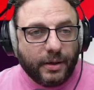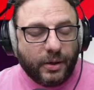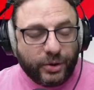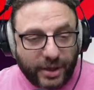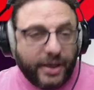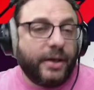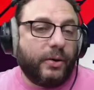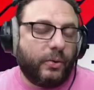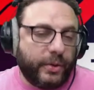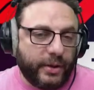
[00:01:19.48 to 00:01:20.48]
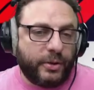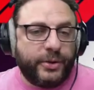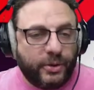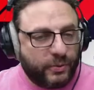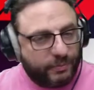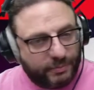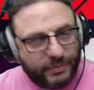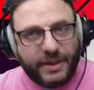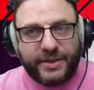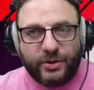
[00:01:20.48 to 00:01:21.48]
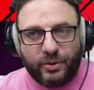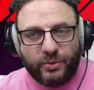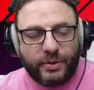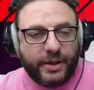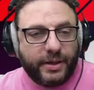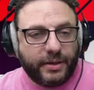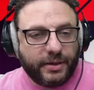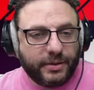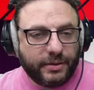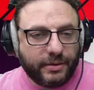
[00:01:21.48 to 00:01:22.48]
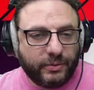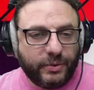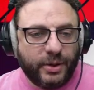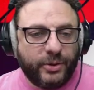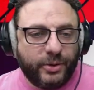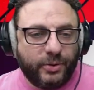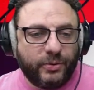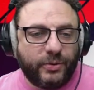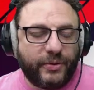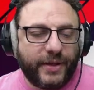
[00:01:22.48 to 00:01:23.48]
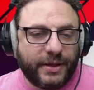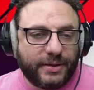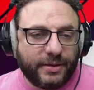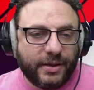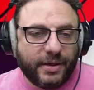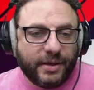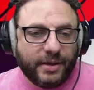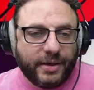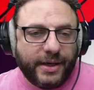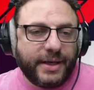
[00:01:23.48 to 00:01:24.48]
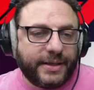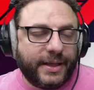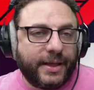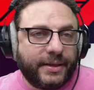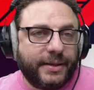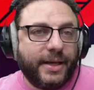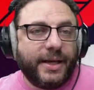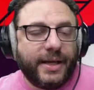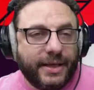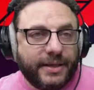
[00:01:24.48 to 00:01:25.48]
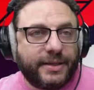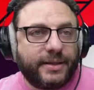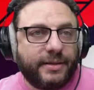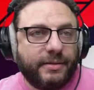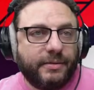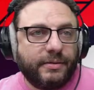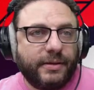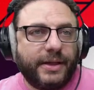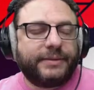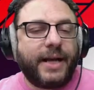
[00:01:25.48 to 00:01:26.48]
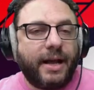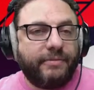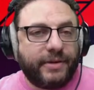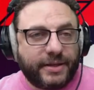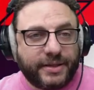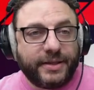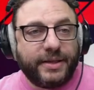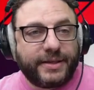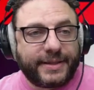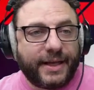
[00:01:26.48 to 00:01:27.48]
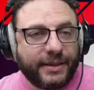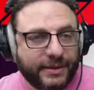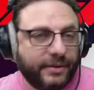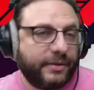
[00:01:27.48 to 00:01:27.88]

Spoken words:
okay, we all know, let's go, and we all know that race start is a driver's stat.